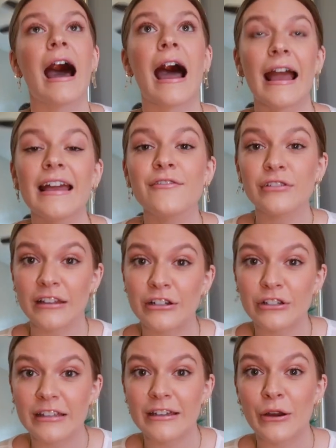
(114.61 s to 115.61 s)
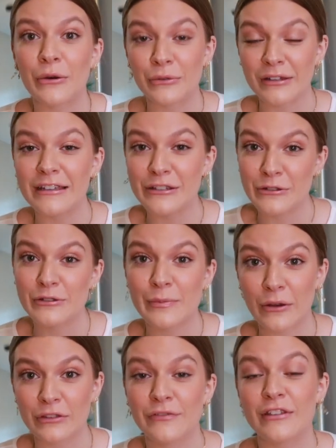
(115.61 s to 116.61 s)
I have literally only used
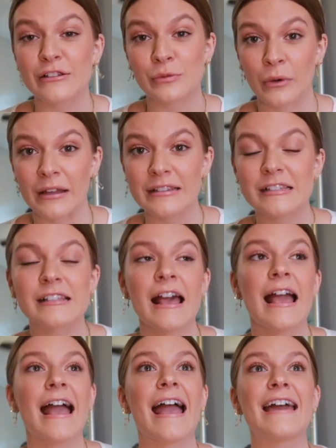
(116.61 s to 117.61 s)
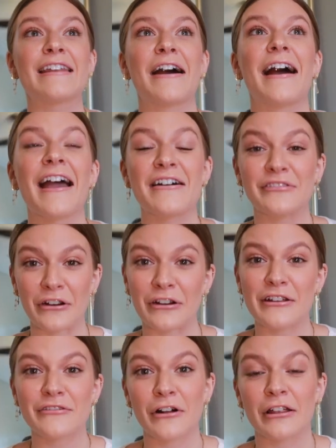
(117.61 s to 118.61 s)
both of these once and have
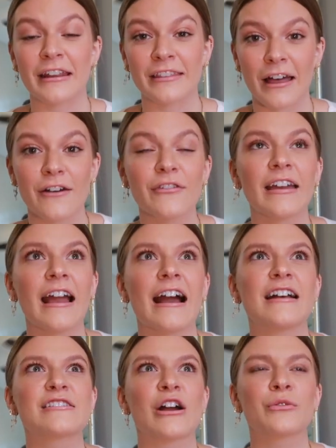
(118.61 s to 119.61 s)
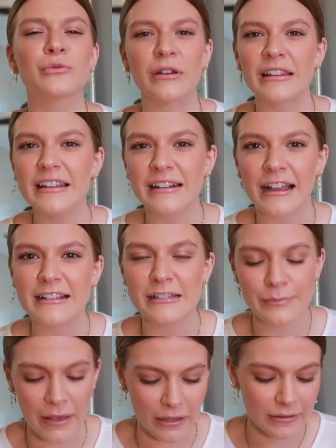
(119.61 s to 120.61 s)
already fallen in love. It has a really nice
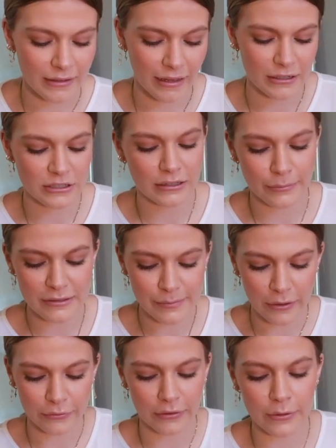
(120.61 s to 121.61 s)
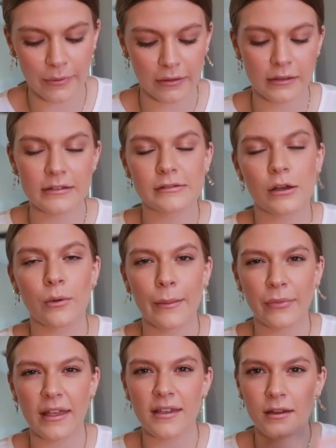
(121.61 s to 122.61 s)
smell. Like, actually, let me smell it really quickly. So
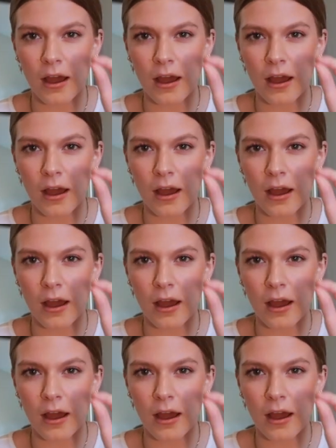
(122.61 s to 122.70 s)
I'm like